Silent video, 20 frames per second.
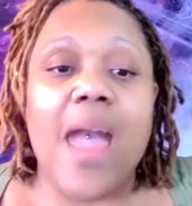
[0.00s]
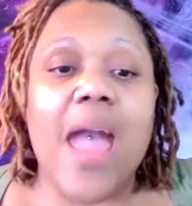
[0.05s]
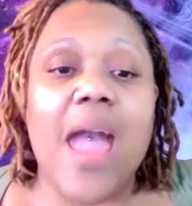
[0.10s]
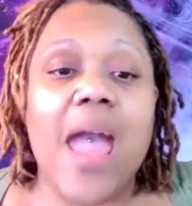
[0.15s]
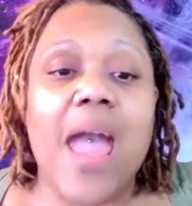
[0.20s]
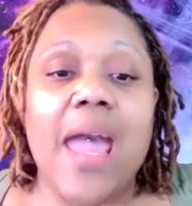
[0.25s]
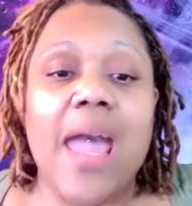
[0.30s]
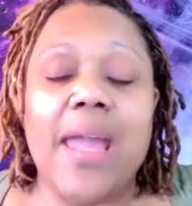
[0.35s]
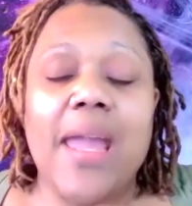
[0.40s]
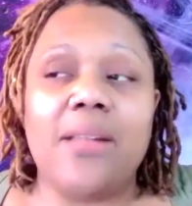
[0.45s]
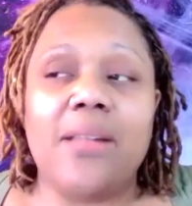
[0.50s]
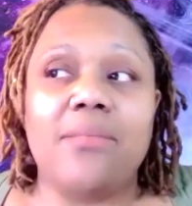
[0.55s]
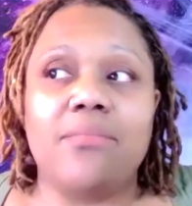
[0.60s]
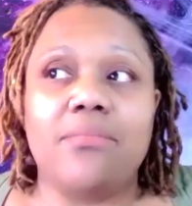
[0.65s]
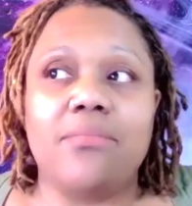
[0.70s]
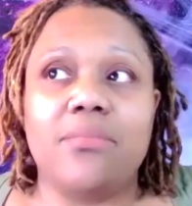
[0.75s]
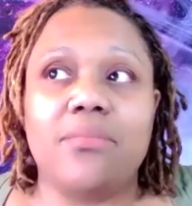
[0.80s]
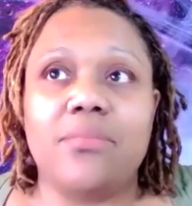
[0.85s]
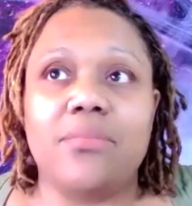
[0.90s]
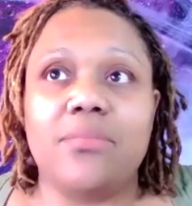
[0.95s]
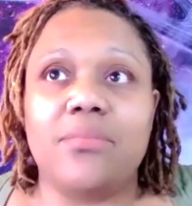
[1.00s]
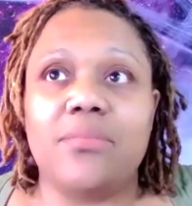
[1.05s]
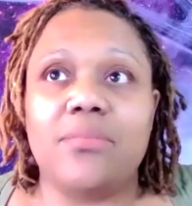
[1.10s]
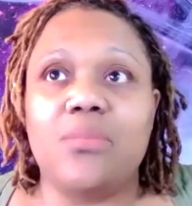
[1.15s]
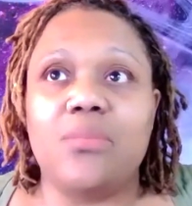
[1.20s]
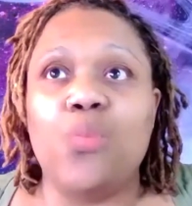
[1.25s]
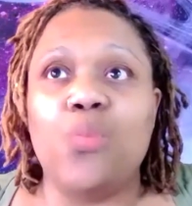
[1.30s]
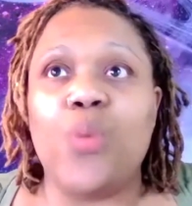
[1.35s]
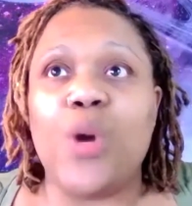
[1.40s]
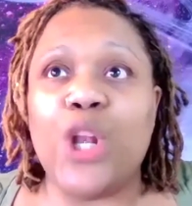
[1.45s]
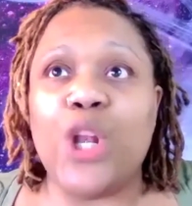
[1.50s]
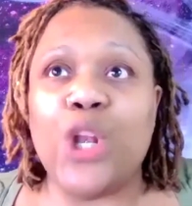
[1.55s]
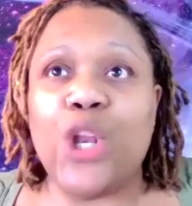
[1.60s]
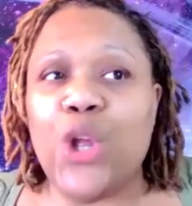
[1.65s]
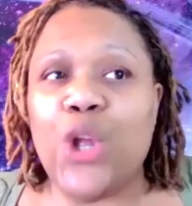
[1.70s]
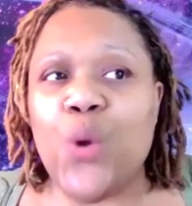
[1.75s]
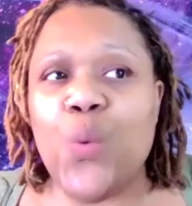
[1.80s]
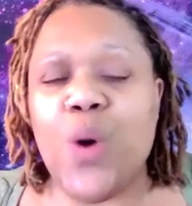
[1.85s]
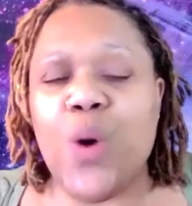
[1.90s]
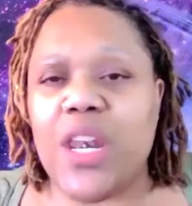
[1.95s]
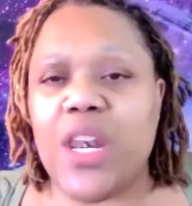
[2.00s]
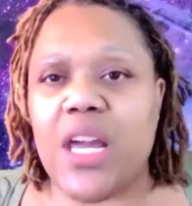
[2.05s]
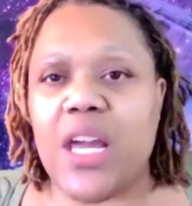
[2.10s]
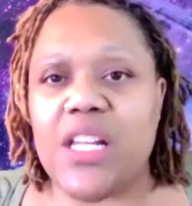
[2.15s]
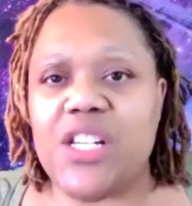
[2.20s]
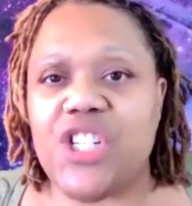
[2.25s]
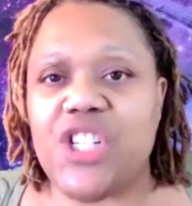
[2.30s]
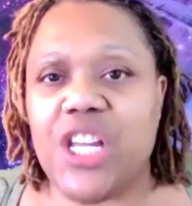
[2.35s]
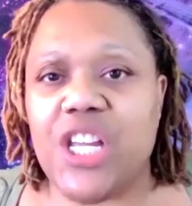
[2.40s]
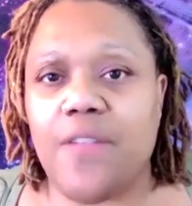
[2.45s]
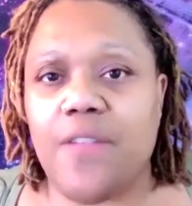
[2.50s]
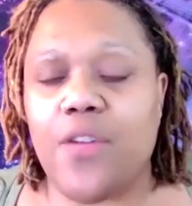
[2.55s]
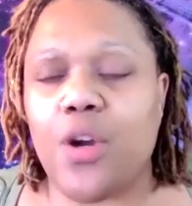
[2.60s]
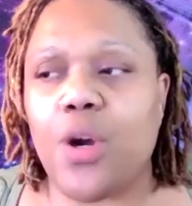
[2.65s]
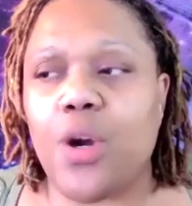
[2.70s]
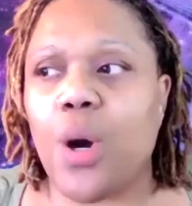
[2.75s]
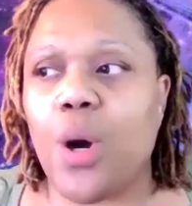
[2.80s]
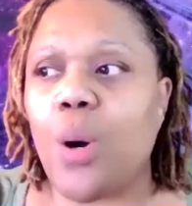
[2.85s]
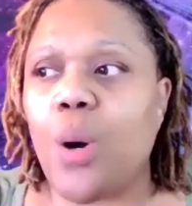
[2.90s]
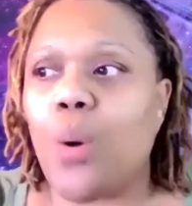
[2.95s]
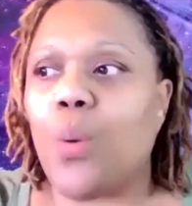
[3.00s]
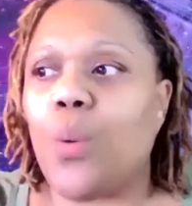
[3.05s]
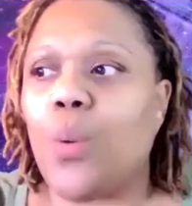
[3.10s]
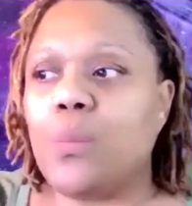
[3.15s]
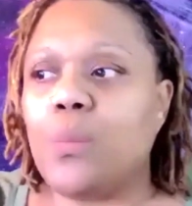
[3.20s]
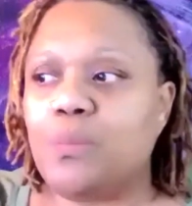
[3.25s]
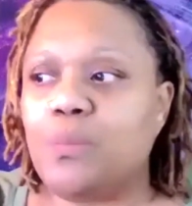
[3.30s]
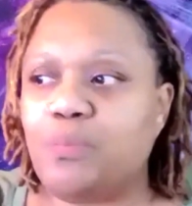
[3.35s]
And when do you want to achieve your goal?